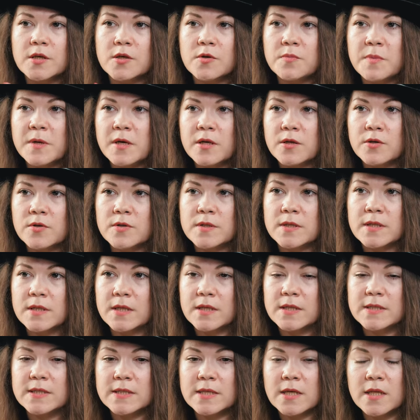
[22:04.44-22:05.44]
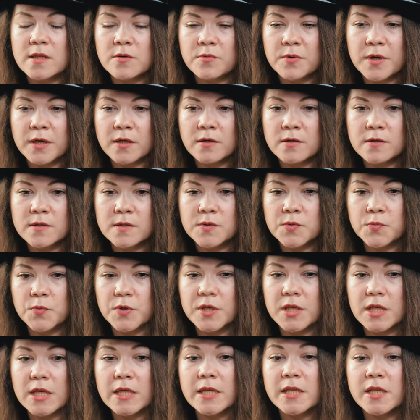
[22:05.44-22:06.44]
incubators and accelerators
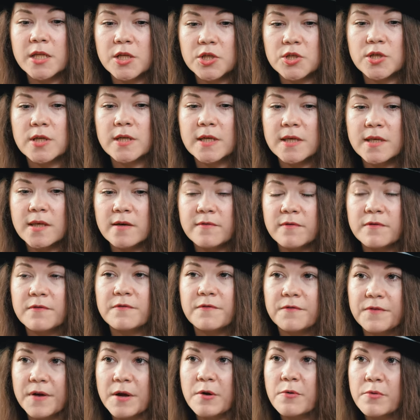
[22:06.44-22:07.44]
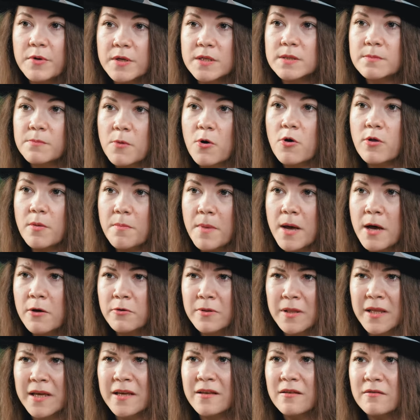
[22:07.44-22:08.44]
would initially give a very small
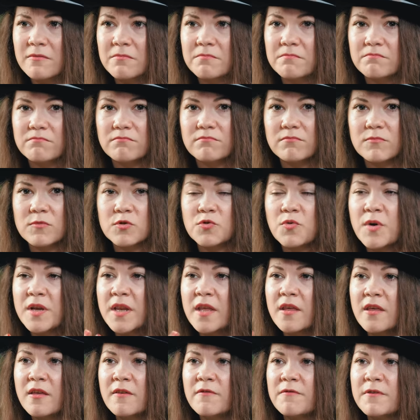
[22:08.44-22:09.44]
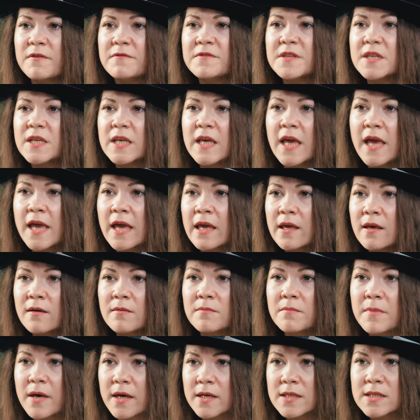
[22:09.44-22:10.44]
amount, like 20, 50K
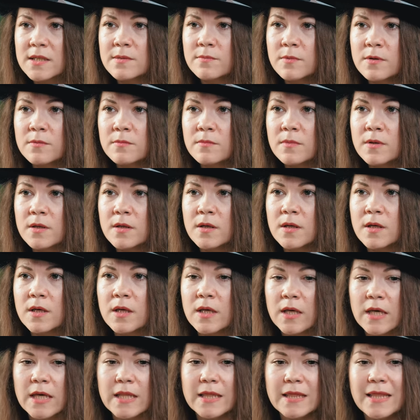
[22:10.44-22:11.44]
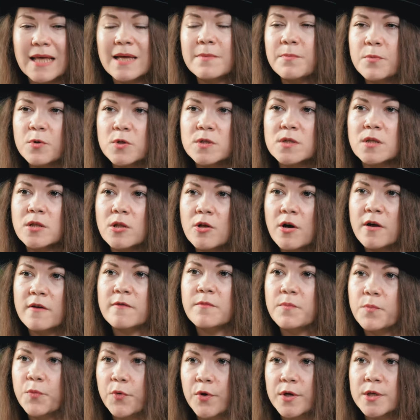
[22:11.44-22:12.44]
maximum. That puts a lot
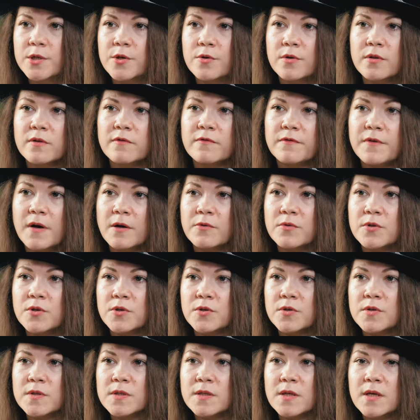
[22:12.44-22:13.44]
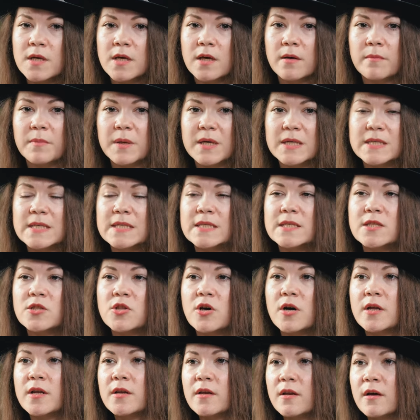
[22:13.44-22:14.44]
of pressure on the founders because it's
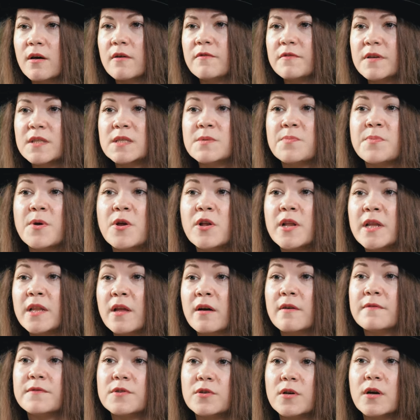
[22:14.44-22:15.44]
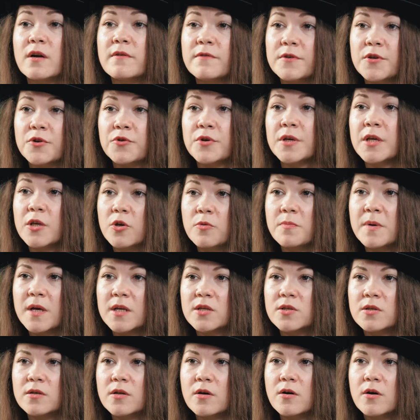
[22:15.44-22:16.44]
not enough, it's barely enough to cover your
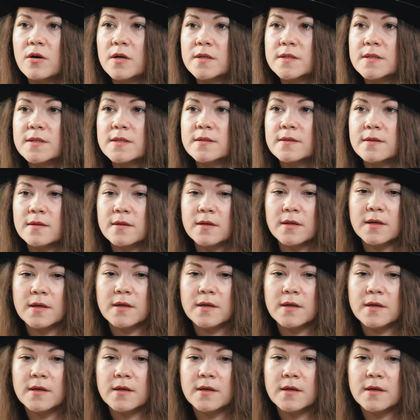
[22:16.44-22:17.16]
incubation costs.